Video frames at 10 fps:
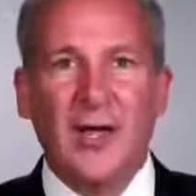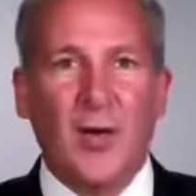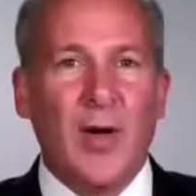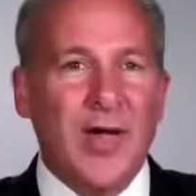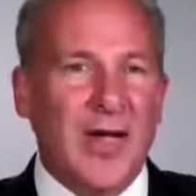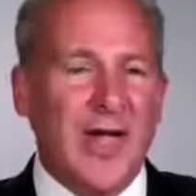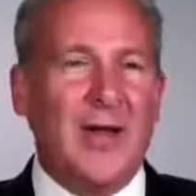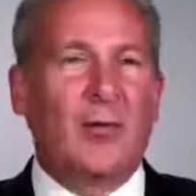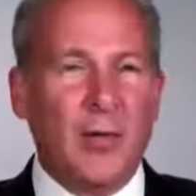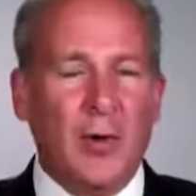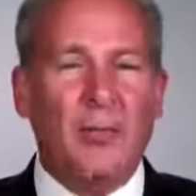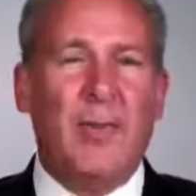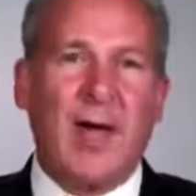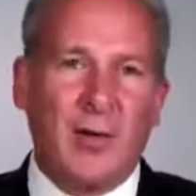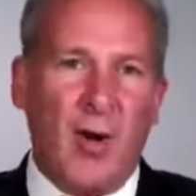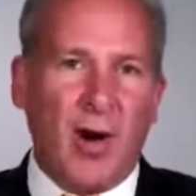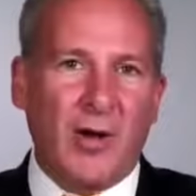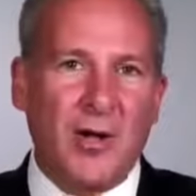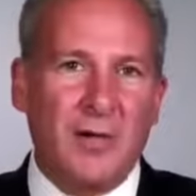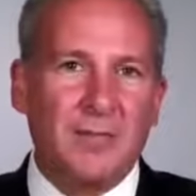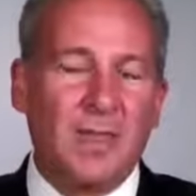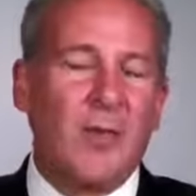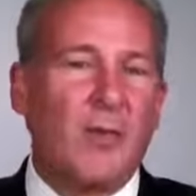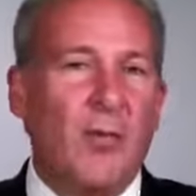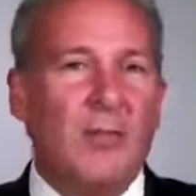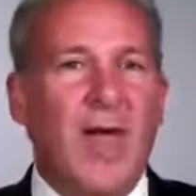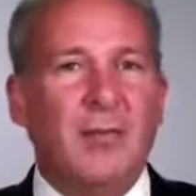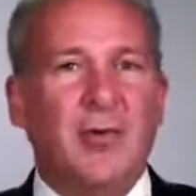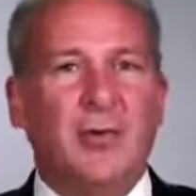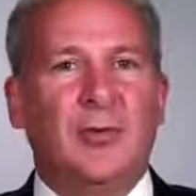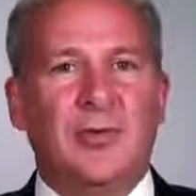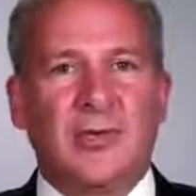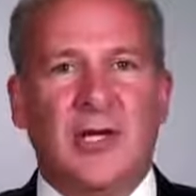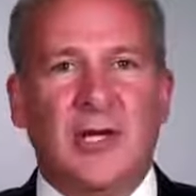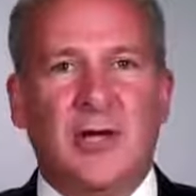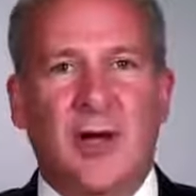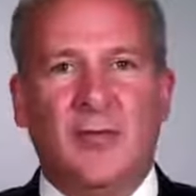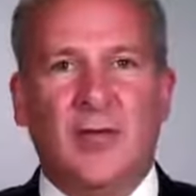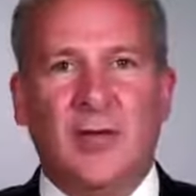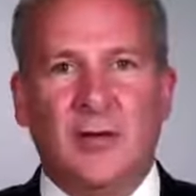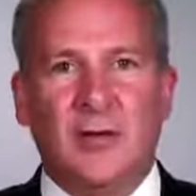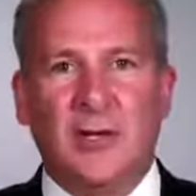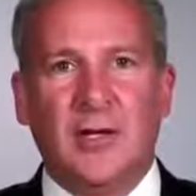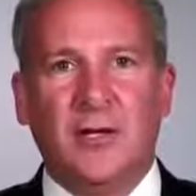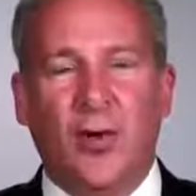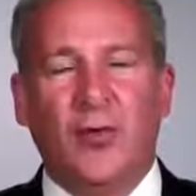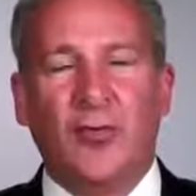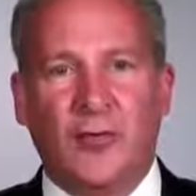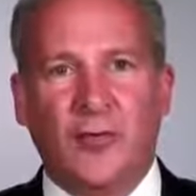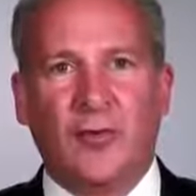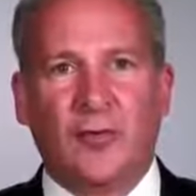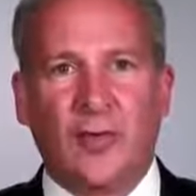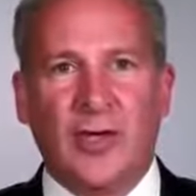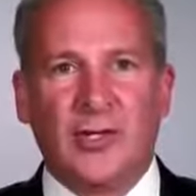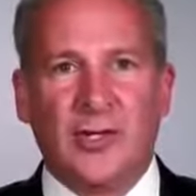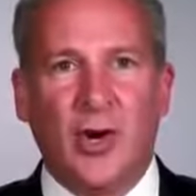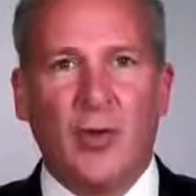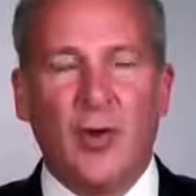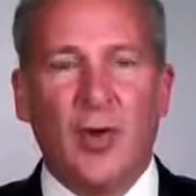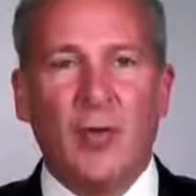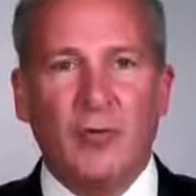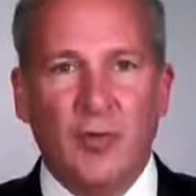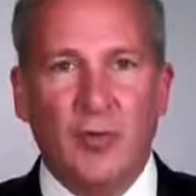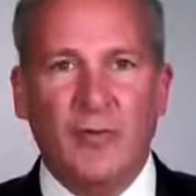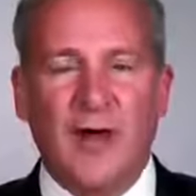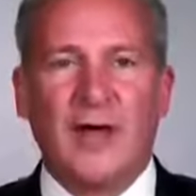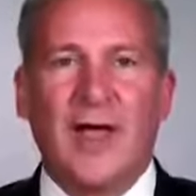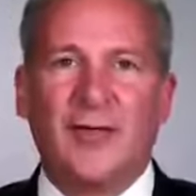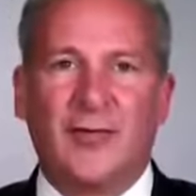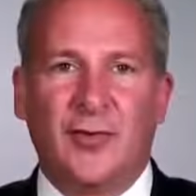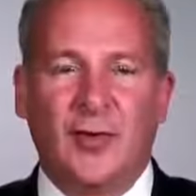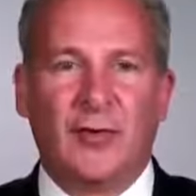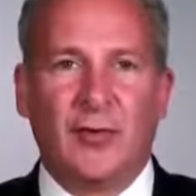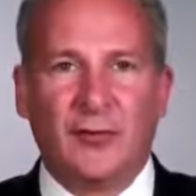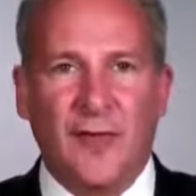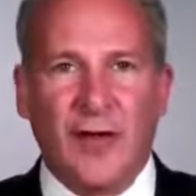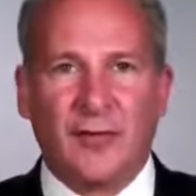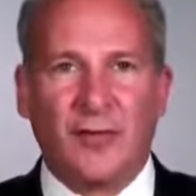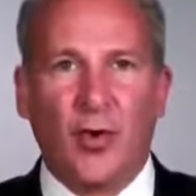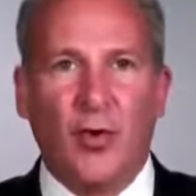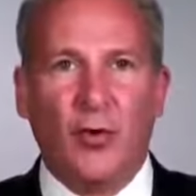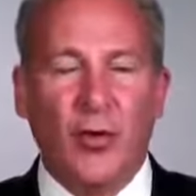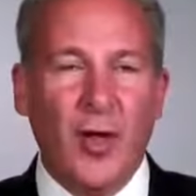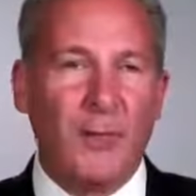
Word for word: You know, in a real bear market, well, maybe you'd see the, the gold to silver ratio move against silver in favor of gold.